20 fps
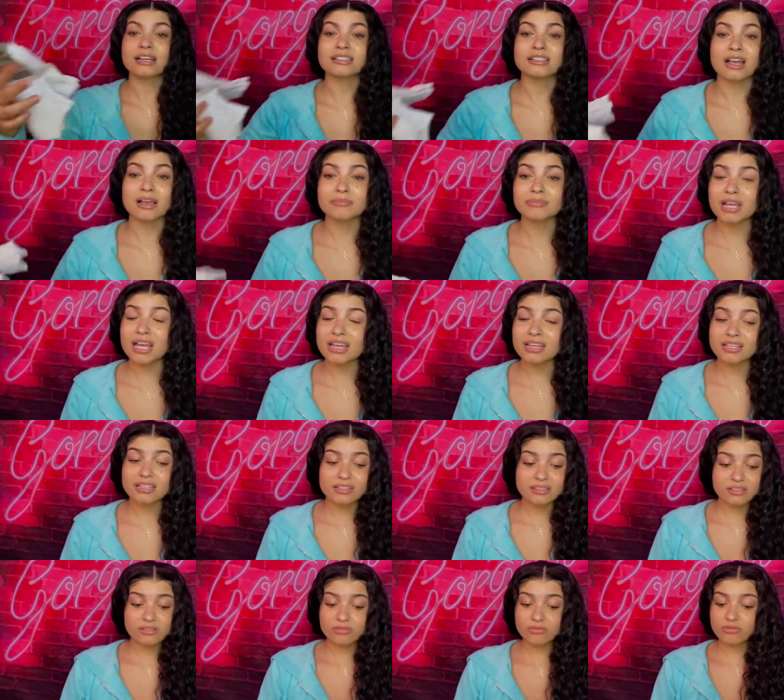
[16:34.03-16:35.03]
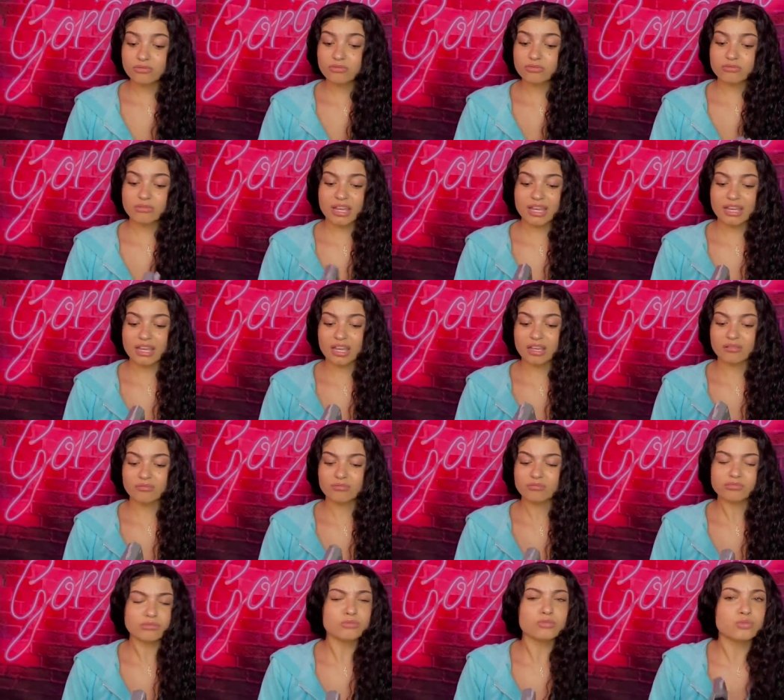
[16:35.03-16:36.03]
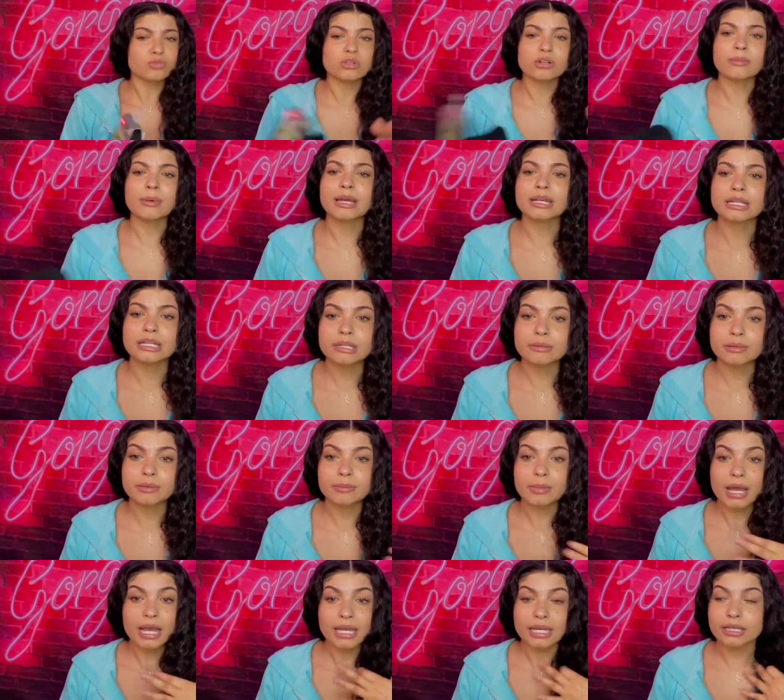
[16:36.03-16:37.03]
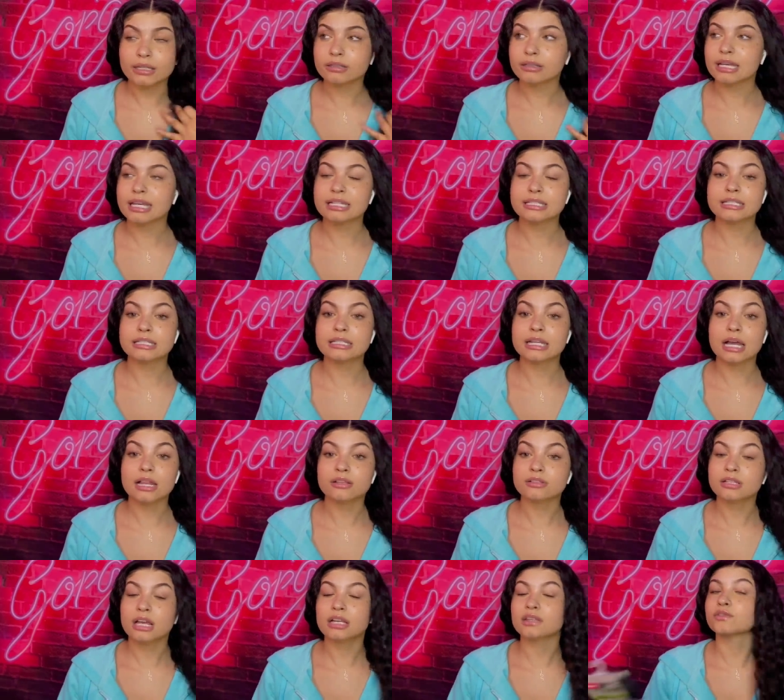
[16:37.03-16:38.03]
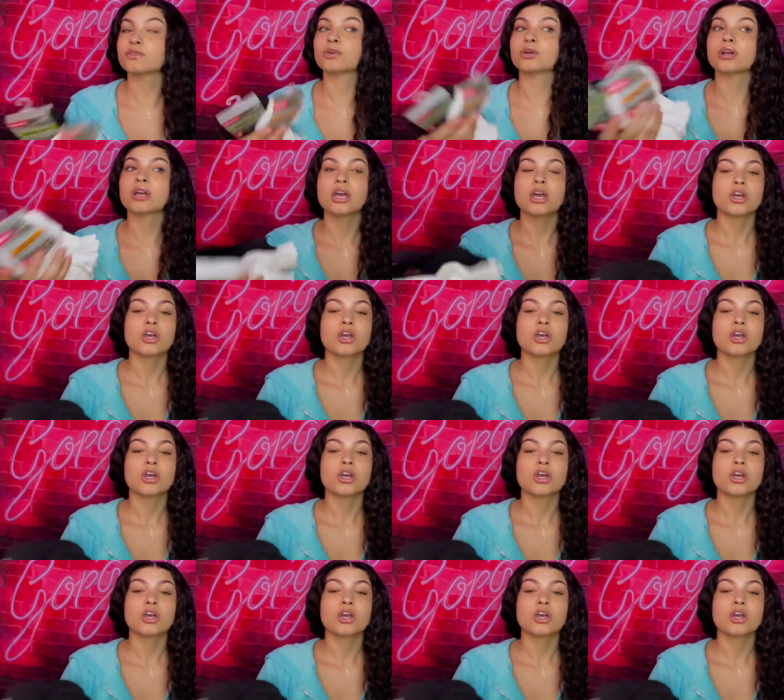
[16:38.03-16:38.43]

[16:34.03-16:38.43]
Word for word: I'm not into like what do I need to be buying $18 socks for?